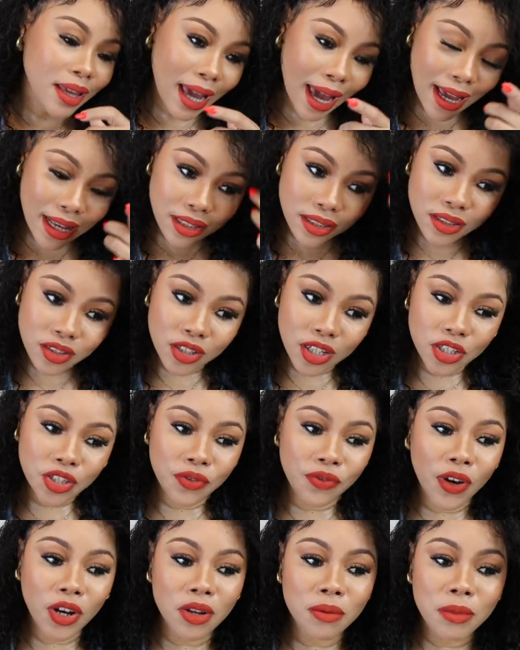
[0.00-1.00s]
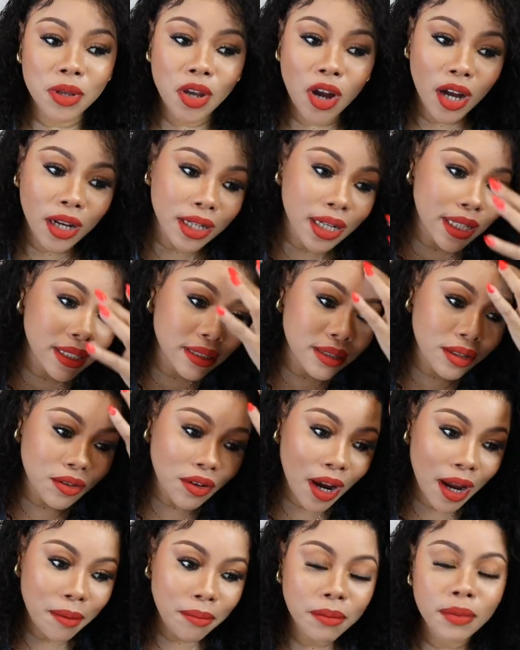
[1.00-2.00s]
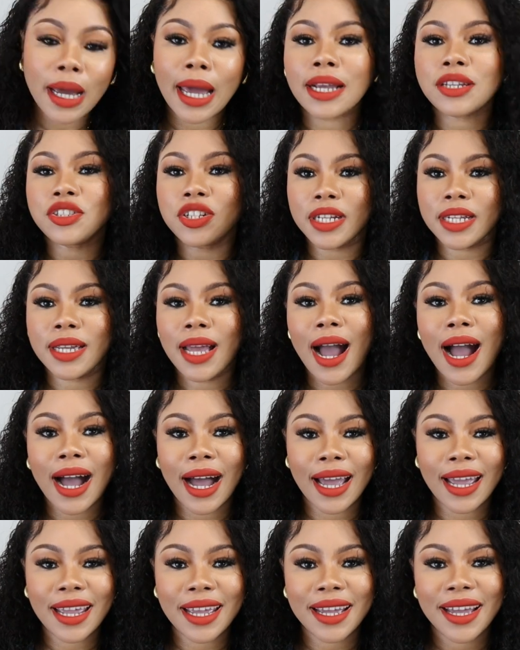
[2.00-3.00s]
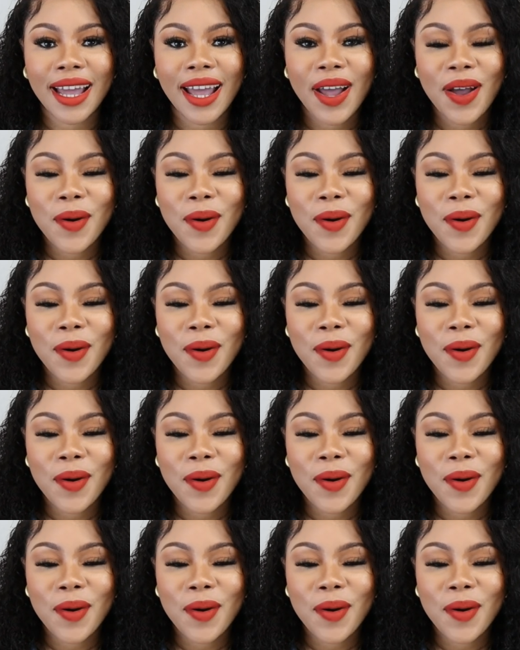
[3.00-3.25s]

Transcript: Guys, you need to follow me on Instagram. Actually, hi.